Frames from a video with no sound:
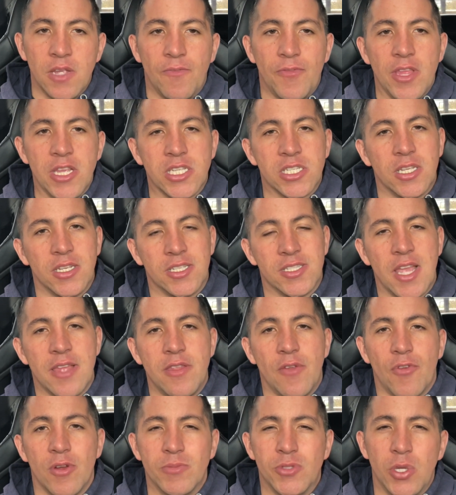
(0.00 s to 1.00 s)
This extended
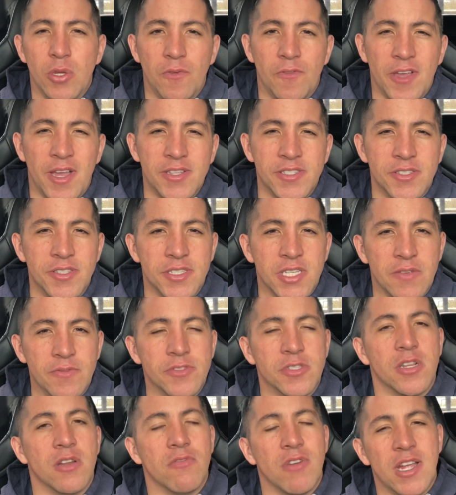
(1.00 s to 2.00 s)
from 2007
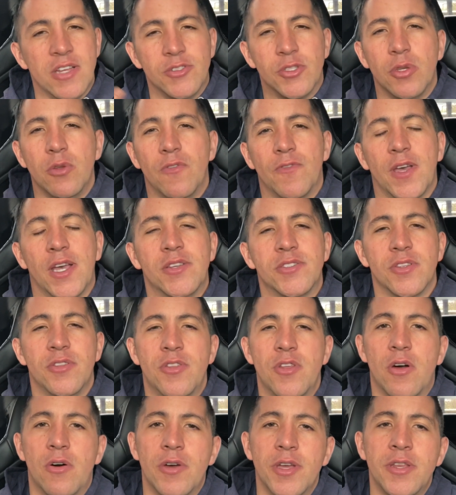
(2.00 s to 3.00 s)
till around
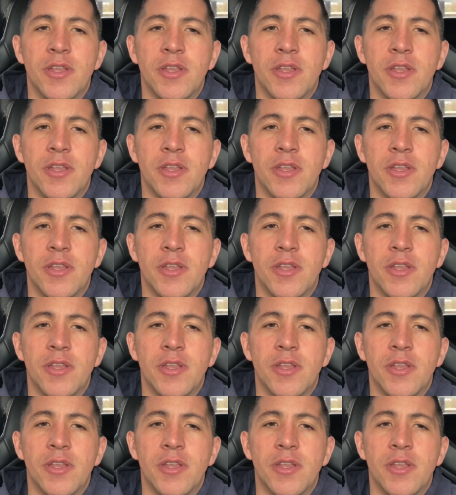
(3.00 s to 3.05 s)
2009.